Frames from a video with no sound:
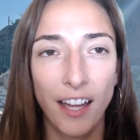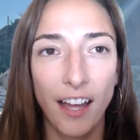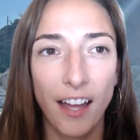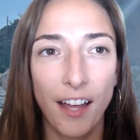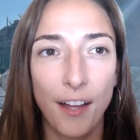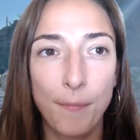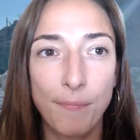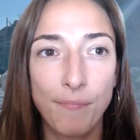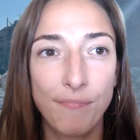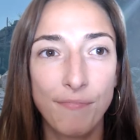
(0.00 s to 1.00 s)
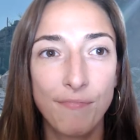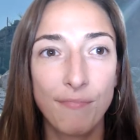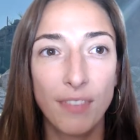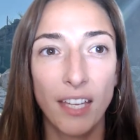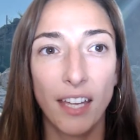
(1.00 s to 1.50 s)
And
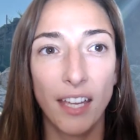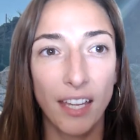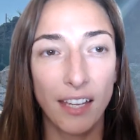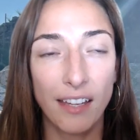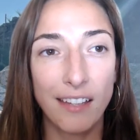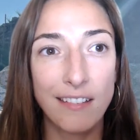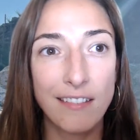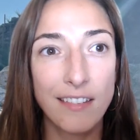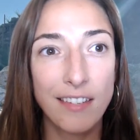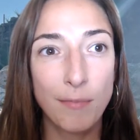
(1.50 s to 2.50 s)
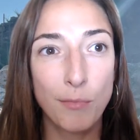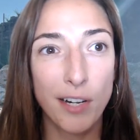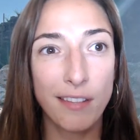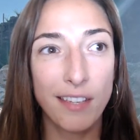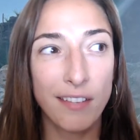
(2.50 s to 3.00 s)
I'm
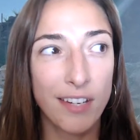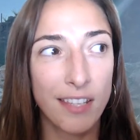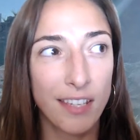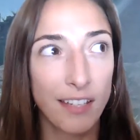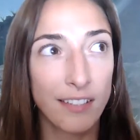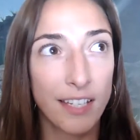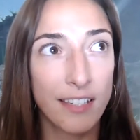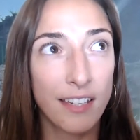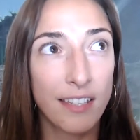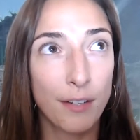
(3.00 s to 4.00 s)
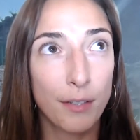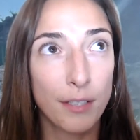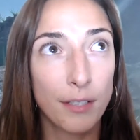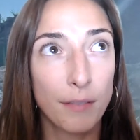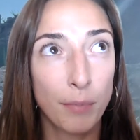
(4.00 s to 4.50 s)
trying to think of anything else I did that
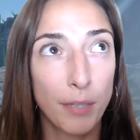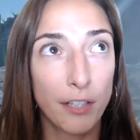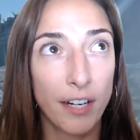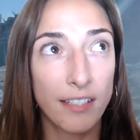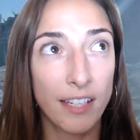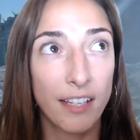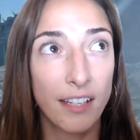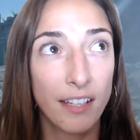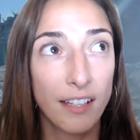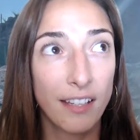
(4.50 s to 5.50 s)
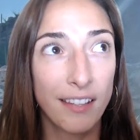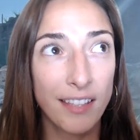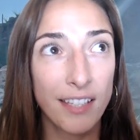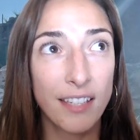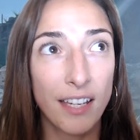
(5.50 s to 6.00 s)
was pretty crazy. I think
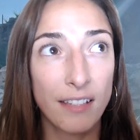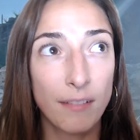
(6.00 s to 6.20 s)
that's it.